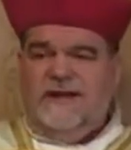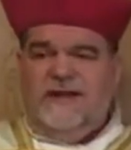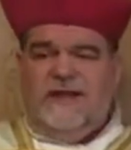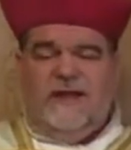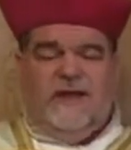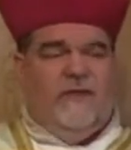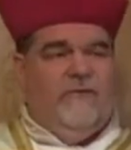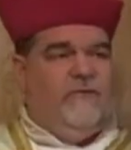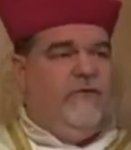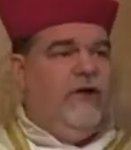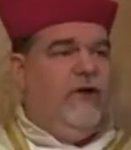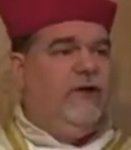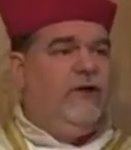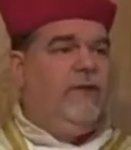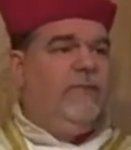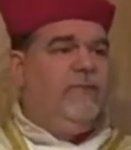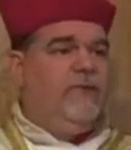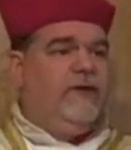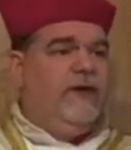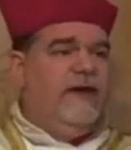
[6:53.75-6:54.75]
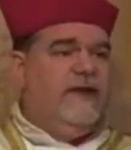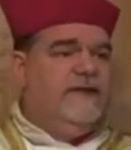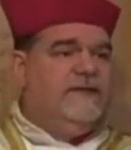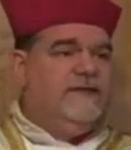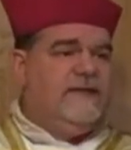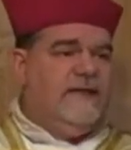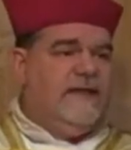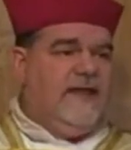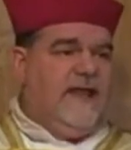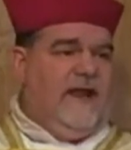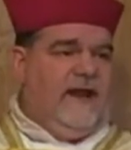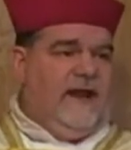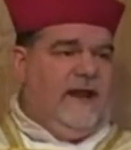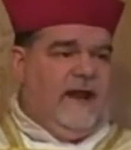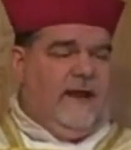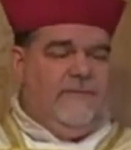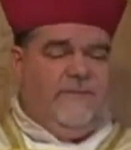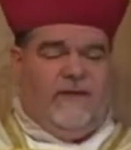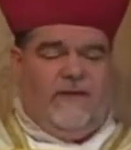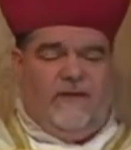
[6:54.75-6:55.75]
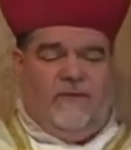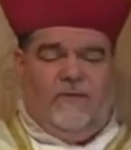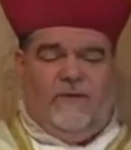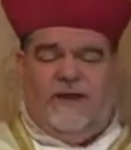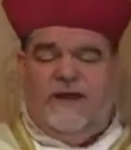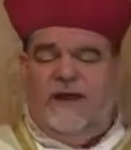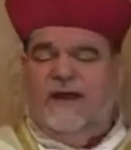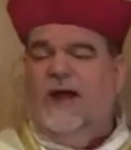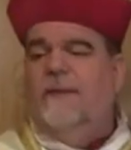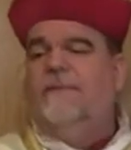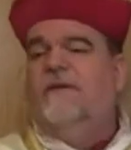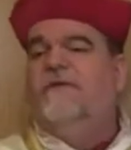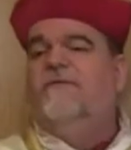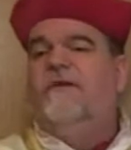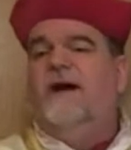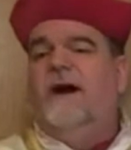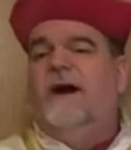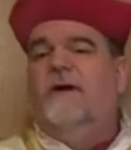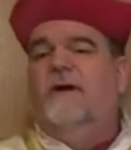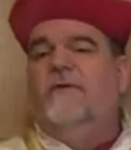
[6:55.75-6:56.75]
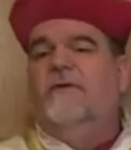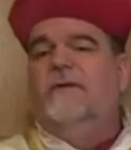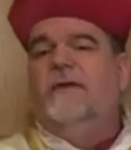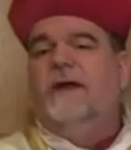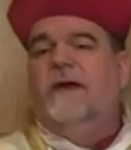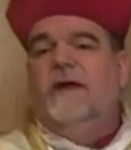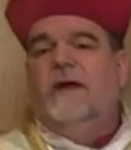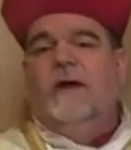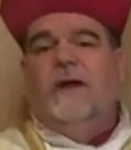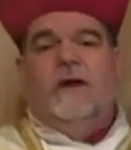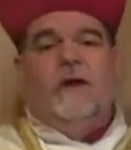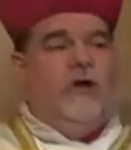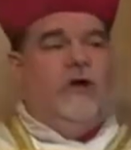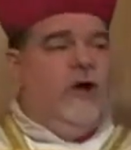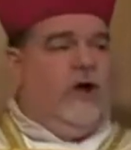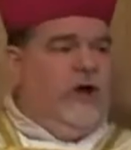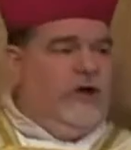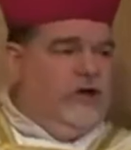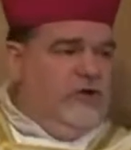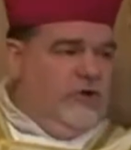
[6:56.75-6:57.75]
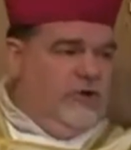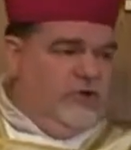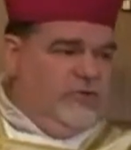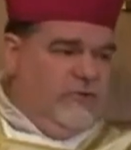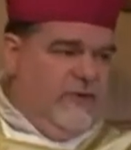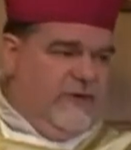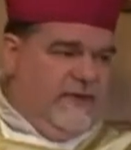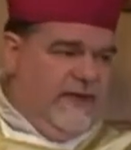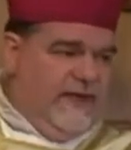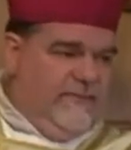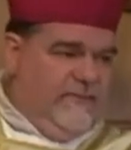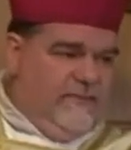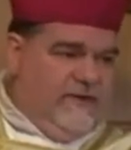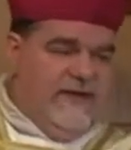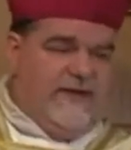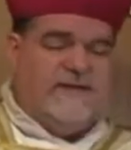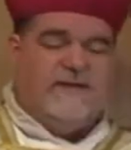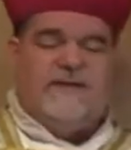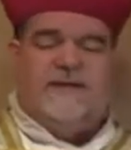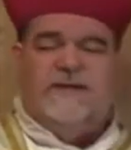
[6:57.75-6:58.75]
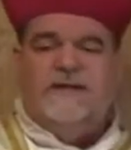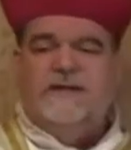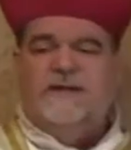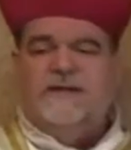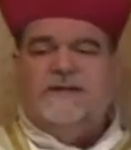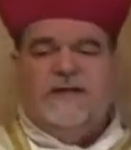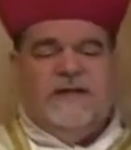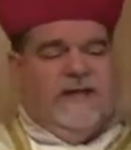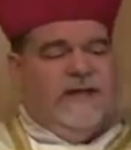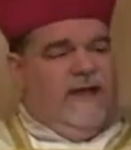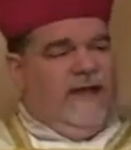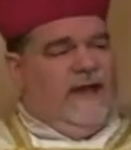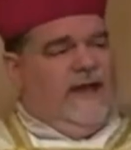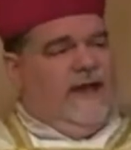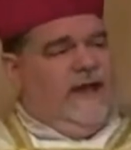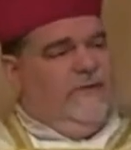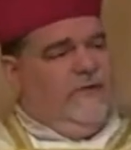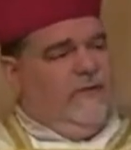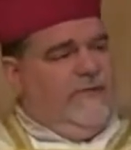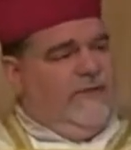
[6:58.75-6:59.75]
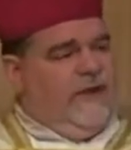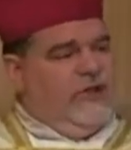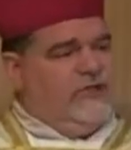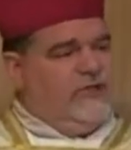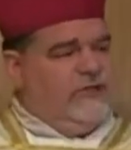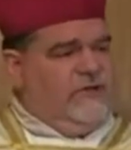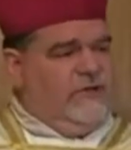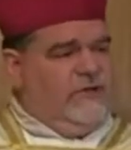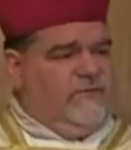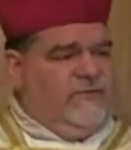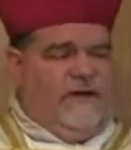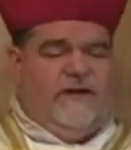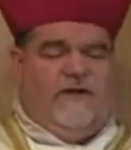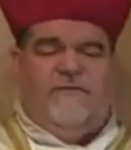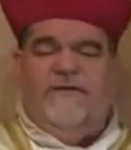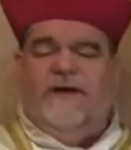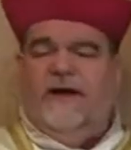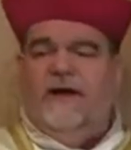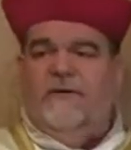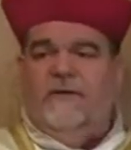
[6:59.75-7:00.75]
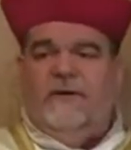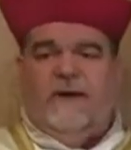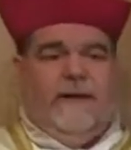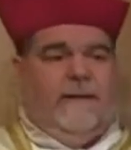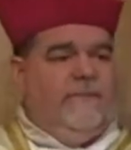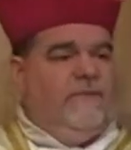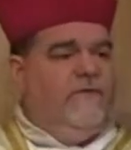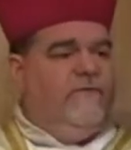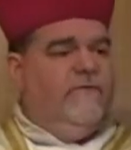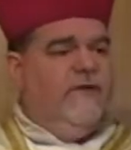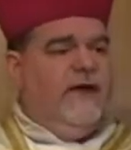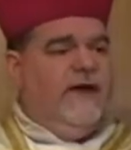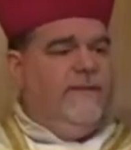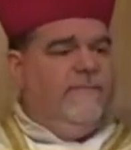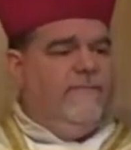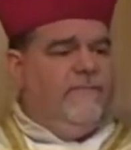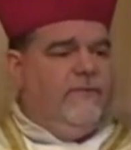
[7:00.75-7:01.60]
if we're in a place that cannot be, we cannot be found, God knows where that place is, and he will make sure that we are found. Divine